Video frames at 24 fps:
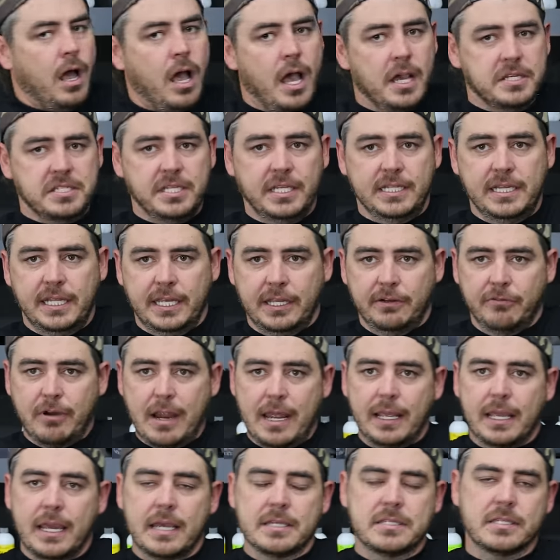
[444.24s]
OxyClean,
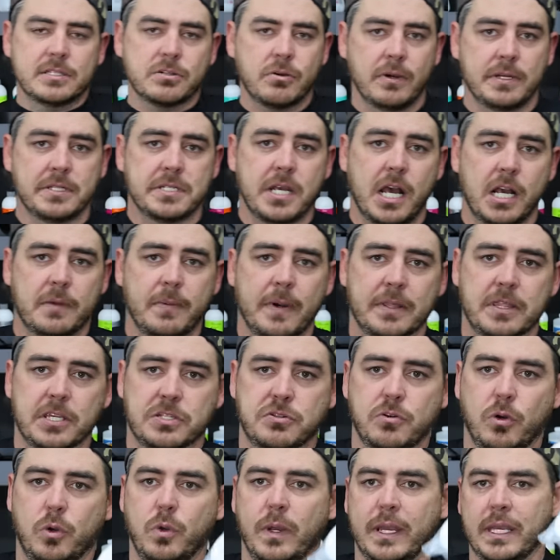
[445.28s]
right? Guys, let's go ahead and talk about
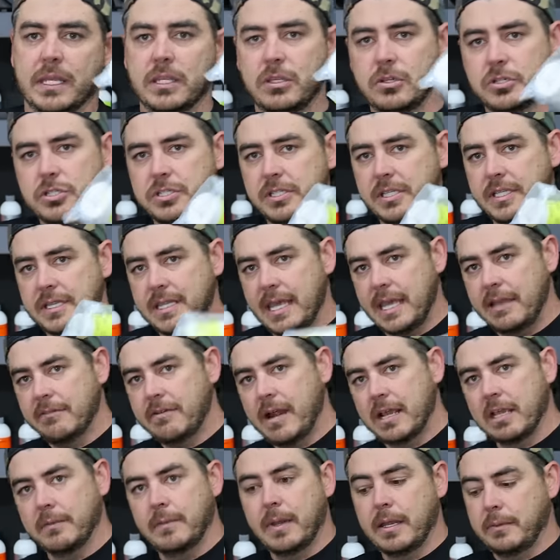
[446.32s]
this real quick. Usually they
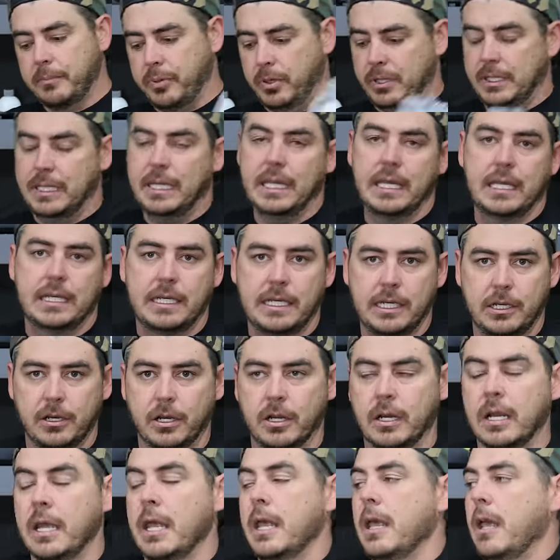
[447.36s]
recommend putting it in
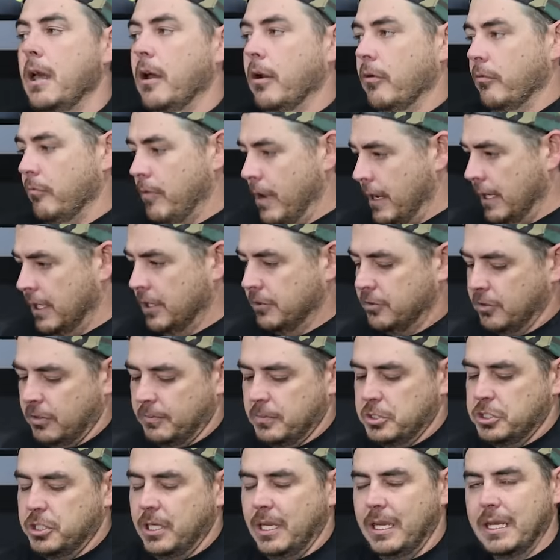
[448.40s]
here, running it through
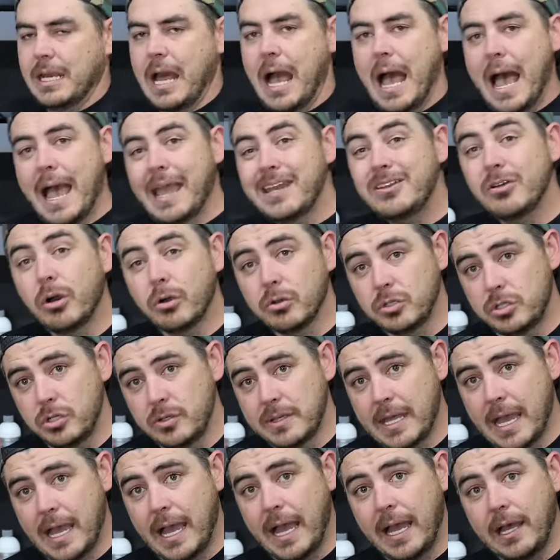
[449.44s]
the machine. I don't
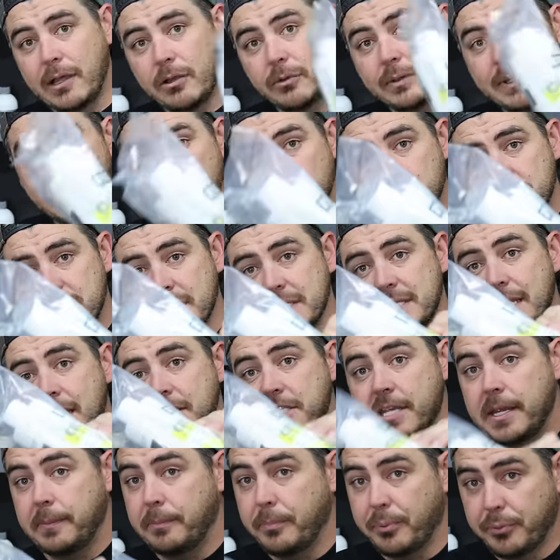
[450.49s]
do that. I'll use this
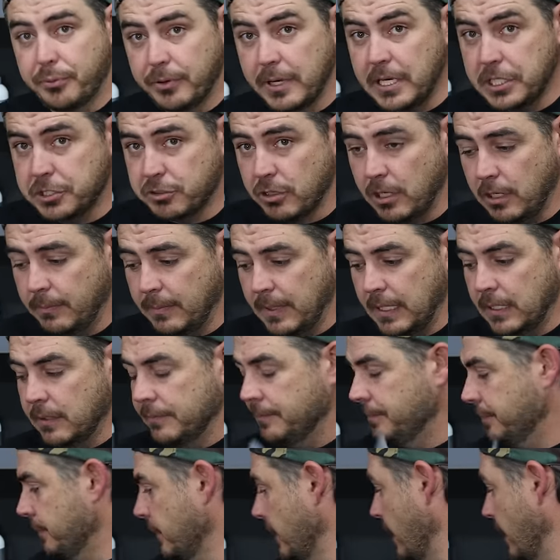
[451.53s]
as a pre-treatment,